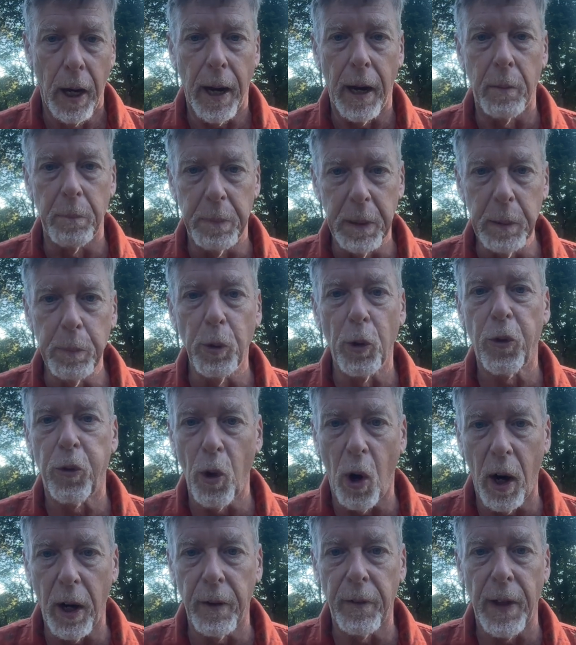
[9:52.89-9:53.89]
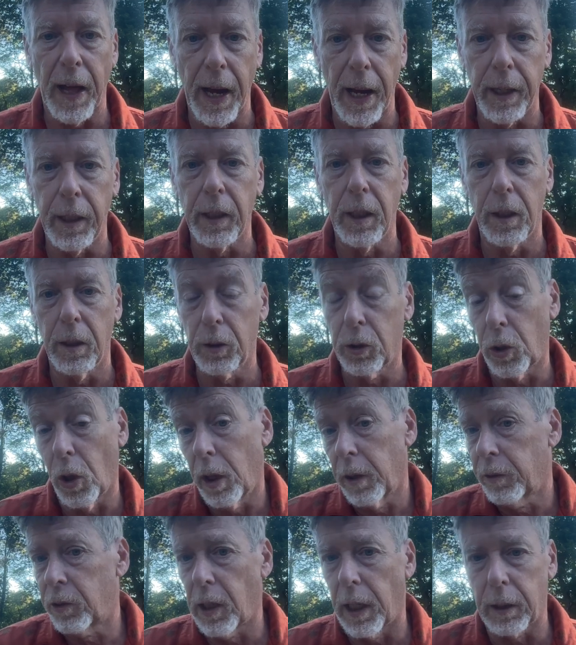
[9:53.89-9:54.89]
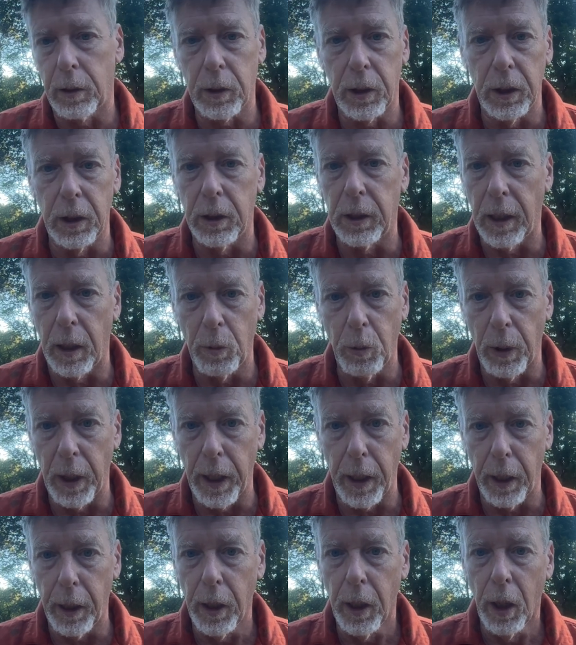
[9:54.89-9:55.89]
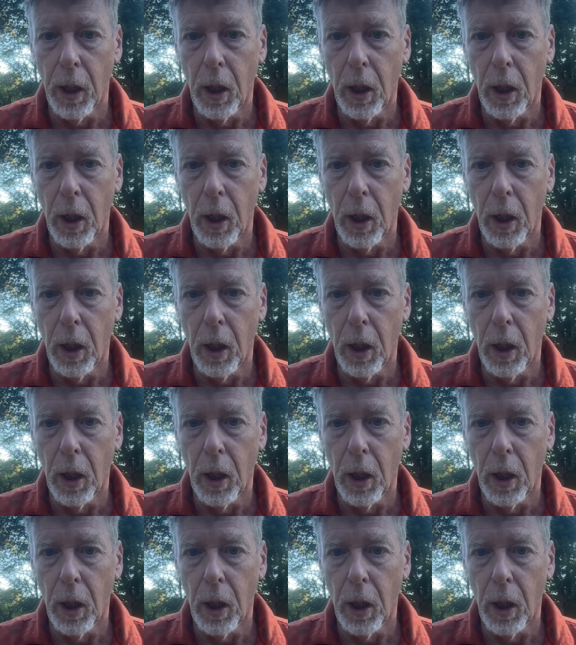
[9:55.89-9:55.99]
And people thought of Socrates that way,